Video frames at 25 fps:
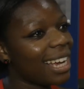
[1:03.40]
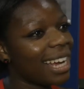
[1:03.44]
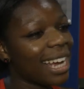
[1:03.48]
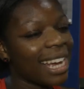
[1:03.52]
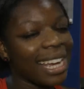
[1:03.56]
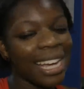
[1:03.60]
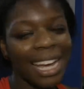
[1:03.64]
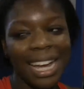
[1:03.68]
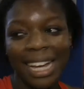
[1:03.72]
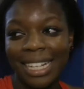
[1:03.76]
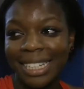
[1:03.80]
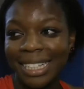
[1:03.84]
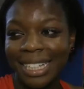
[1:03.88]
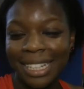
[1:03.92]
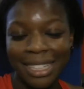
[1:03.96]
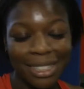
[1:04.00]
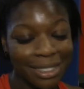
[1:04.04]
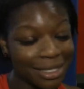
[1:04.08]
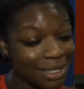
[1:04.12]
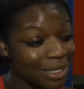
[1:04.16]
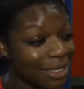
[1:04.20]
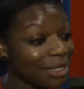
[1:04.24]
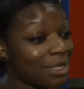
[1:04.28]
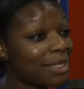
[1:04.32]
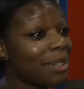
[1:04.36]
as well.
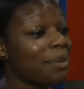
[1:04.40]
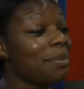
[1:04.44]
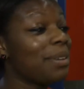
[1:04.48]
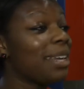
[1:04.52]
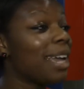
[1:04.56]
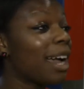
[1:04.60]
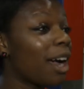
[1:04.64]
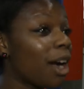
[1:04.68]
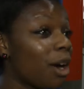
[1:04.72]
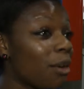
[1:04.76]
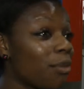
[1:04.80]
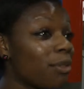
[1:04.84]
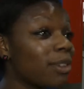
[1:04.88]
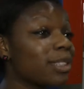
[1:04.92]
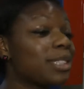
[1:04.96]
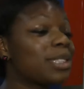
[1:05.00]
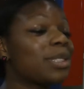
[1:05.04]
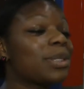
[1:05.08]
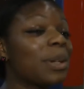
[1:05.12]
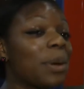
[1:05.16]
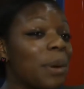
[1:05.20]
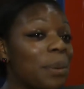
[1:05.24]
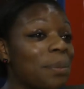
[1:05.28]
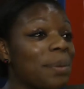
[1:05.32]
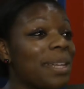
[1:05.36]
To be out for
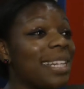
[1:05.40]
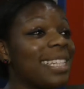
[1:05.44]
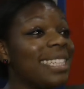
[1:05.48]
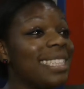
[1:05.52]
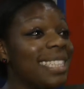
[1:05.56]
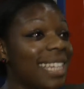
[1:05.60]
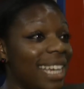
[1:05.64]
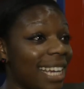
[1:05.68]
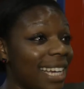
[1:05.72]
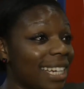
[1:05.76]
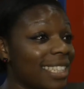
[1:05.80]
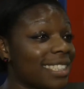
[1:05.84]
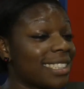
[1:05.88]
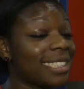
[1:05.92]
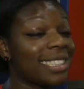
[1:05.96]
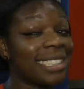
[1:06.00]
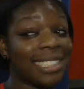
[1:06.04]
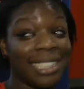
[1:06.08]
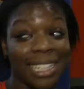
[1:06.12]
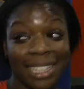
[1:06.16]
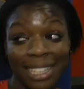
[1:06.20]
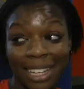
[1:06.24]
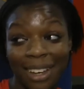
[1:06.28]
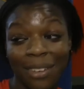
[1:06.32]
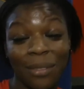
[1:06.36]
so many years, to
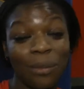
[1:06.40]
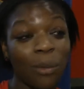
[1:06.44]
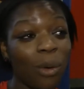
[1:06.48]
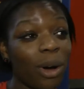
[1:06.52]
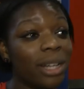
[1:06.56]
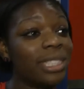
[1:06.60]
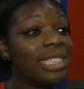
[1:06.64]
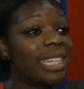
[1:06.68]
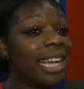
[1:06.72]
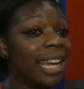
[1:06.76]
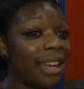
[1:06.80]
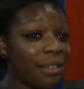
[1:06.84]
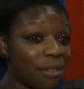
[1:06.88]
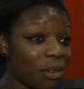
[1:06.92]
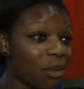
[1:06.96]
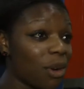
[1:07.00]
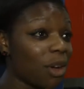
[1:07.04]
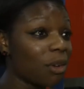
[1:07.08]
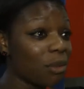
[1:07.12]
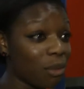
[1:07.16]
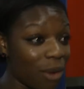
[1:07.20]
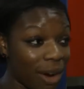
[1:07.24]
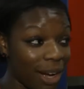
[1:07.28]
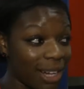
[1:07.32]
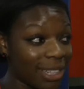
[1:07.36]
sit there and watch
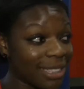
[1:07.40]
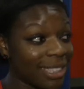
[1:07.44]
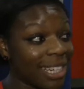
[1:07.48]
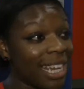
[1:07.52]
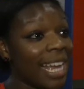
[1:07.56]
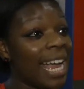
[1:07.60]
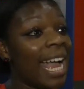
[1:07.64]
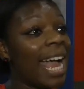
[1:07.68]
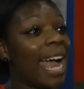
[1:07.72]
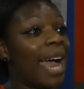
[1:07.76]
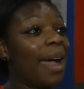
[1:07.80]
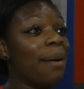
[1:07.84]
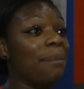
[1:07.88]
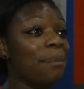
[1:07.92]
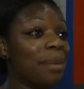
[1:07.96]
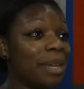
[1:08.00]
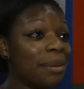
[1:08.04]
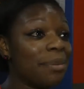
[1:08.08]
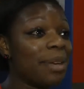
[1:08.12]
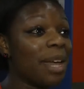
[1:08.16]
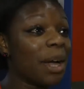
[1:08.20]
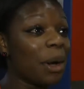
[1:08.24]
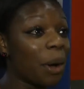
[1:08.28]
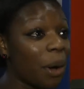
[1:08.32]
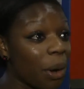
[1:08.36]
everyone run, and me
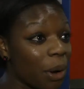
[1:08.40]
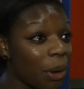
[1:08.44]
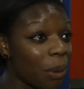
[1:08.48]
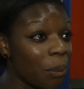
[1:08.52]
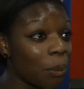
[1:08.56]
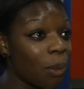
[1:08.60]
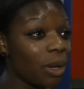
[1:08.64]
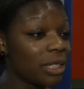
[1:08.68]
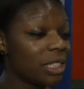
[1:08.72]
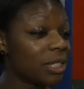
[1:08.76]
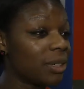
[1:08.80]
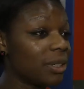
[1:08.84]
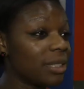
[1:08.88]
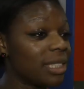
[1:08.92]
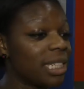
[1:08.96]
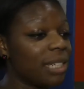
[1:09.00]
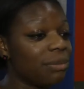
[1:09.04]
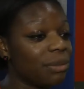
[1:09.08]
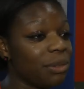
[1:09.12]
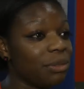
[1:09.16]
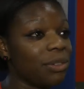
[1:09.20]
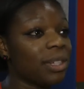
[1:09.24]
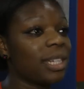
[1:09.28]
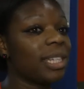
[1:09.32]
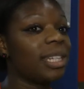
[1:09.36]
be at home watching on
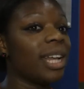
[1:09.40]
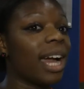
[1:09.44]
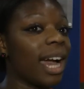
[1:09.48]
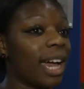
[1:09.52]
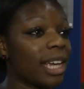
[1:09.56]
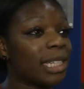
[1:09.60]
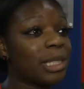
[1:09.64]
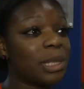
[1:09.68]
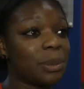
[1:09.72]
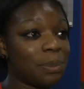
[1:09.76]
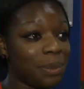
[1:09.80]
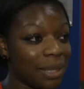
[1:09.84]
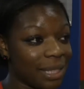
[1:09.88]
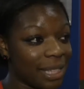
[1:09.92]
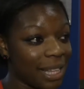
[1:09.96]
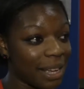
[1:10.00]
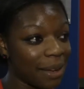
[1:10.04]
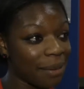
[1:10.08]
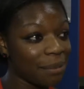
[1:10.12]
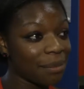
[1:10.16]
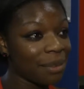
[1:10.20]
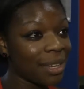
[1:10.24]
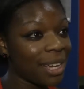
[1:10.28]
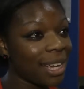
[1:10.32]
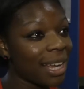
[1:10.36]
TV thinking I should be
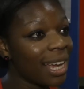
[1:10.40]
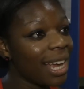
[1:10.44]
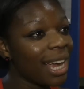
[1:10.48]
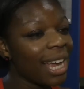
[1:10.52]
them,